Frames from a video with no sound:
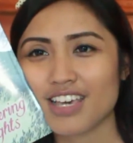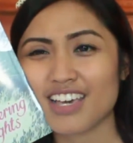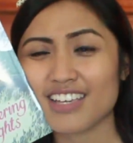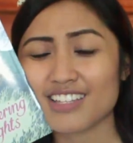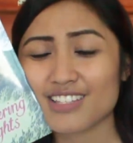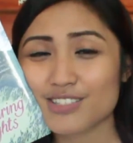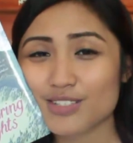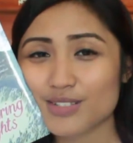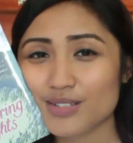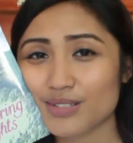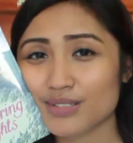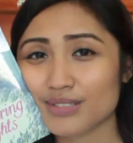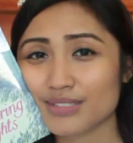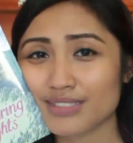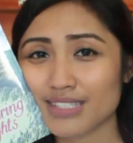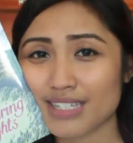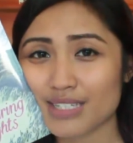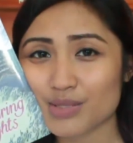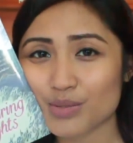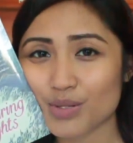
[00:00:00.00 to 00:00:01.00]
And so
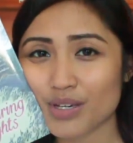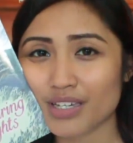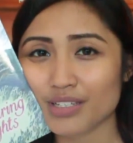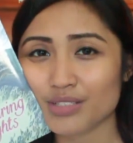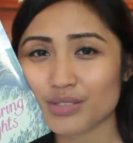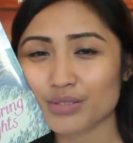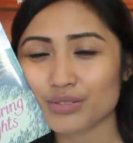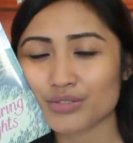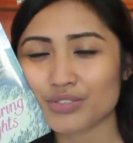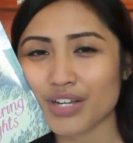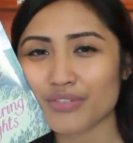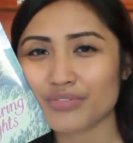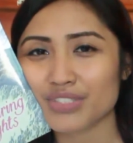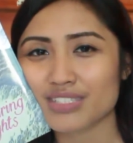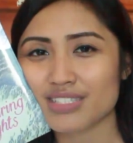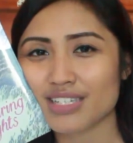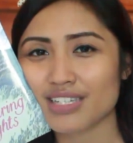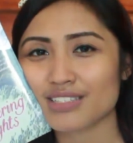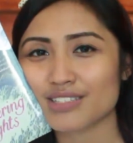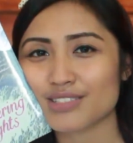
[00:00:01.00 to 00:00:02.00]
that's why I don't
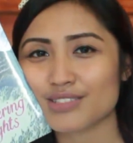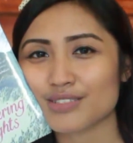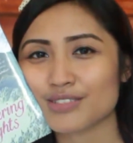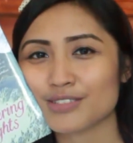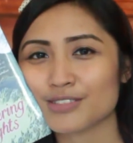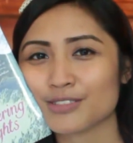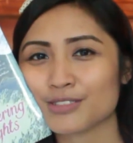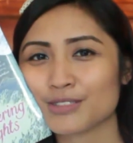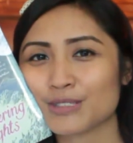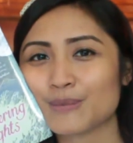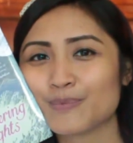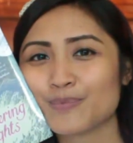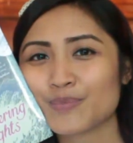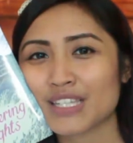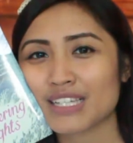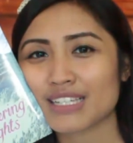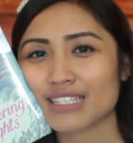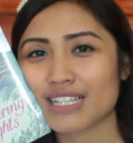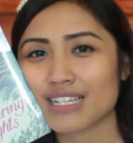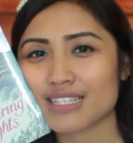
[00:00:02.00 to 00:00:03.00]
gravitate to
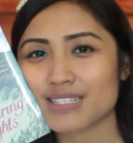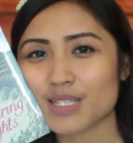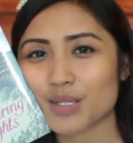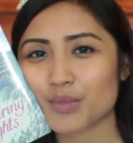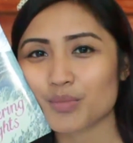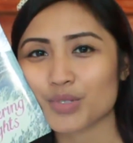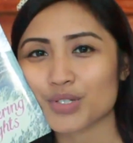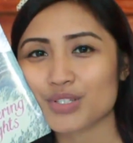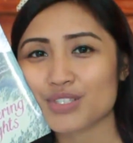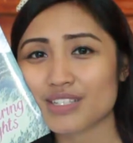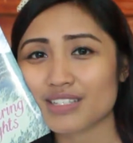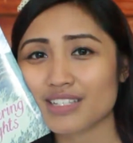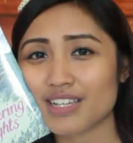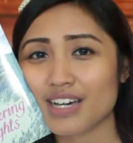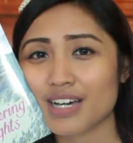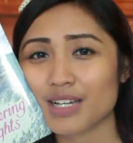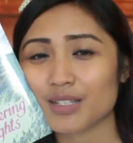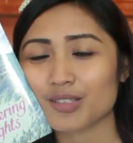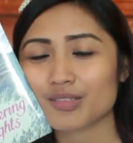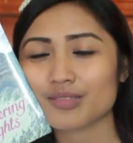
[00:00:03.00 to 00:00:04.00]
classic books a
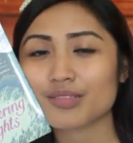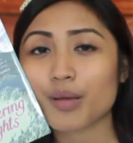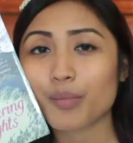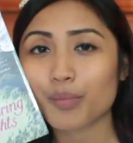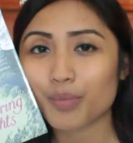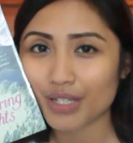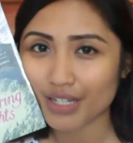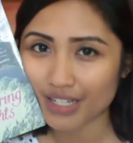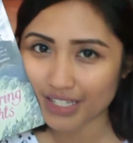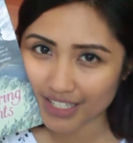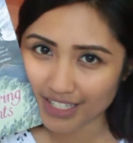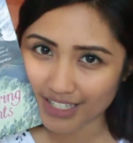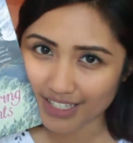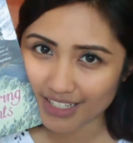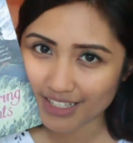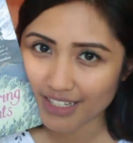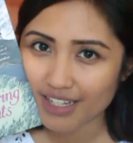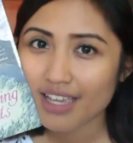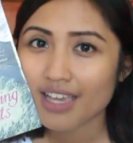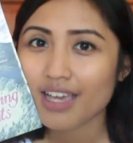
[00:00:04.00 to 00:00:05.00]
lot. But
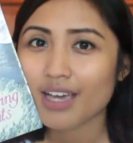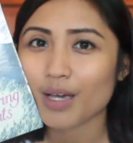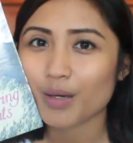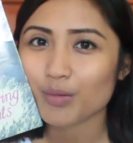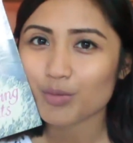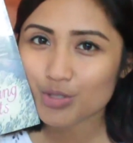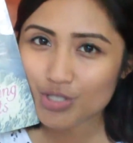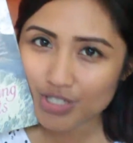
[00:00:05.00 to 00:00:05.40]
again, I'm